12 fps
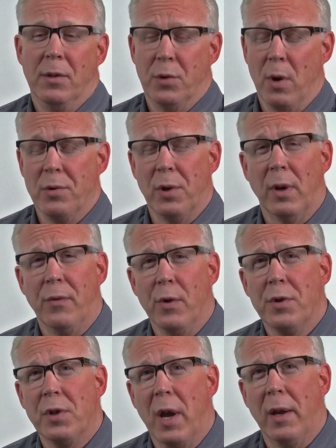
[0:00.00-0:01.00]
And so I was looking
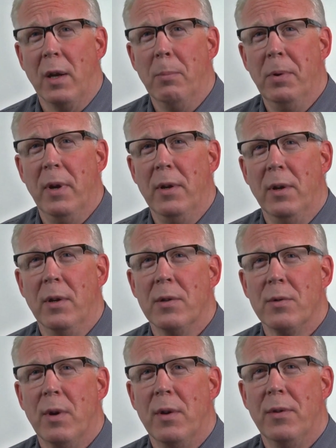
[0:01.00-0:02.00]
for a second opinion,
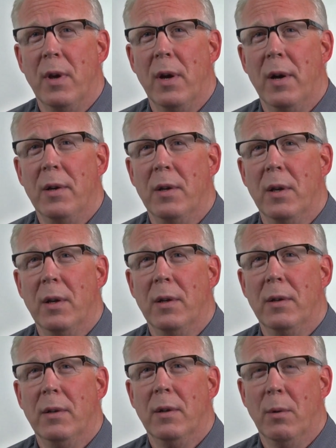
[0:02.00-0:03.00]
so I thought I'd get
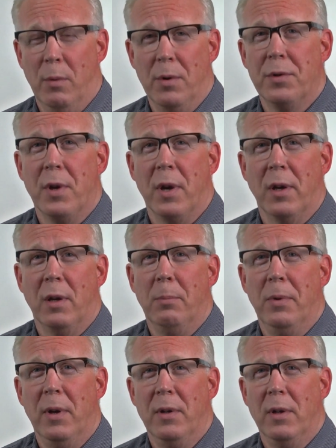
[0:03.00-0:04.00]
a real second
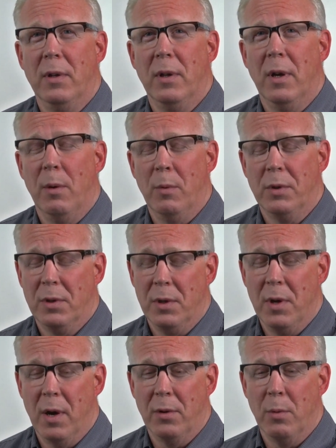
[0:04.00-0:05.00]
opinion, and I went to see
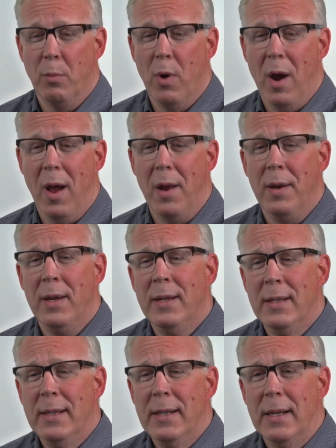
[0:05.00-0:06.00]
Dr. Brad
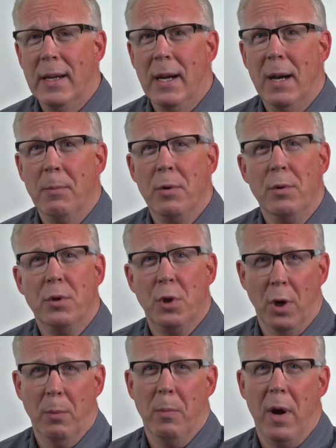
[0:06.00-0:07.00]
um, who
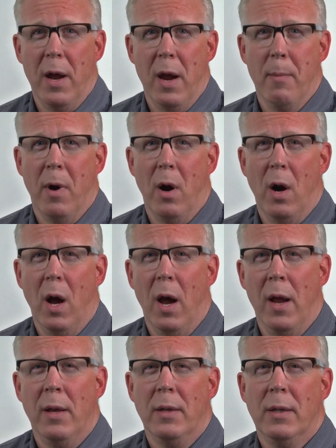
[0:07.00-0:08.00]
took my
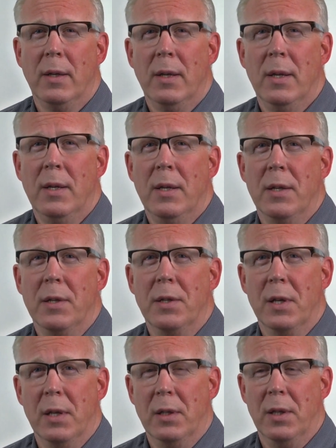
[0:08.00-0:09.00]
MRI,
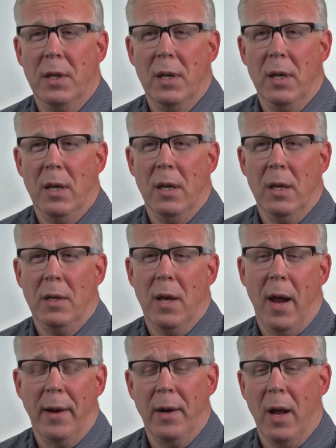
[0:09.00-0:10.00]
did the
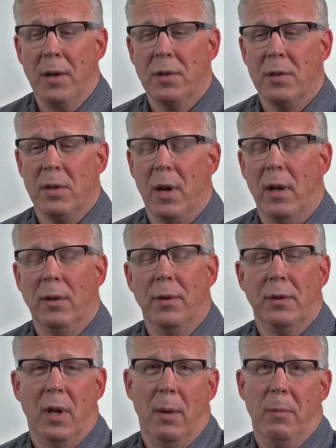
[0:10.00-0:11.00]
diagnosis on it,
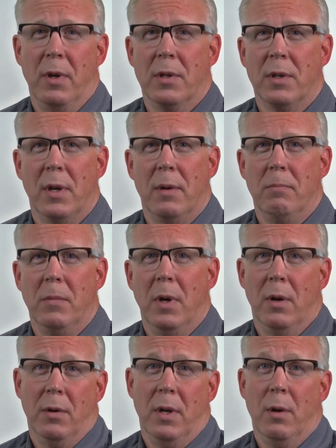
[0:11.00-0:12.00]
looked at me and said, You
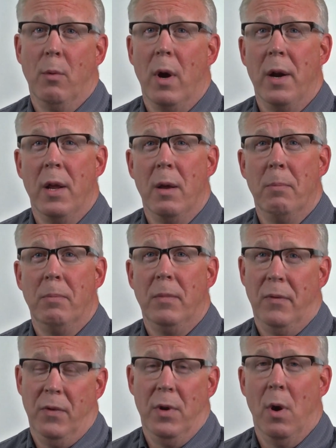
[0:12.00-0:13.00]
don't need a right hip
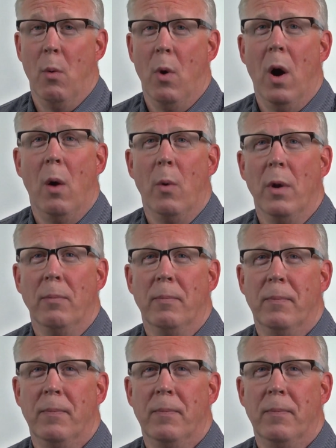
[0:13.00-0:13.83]
if you don't want one.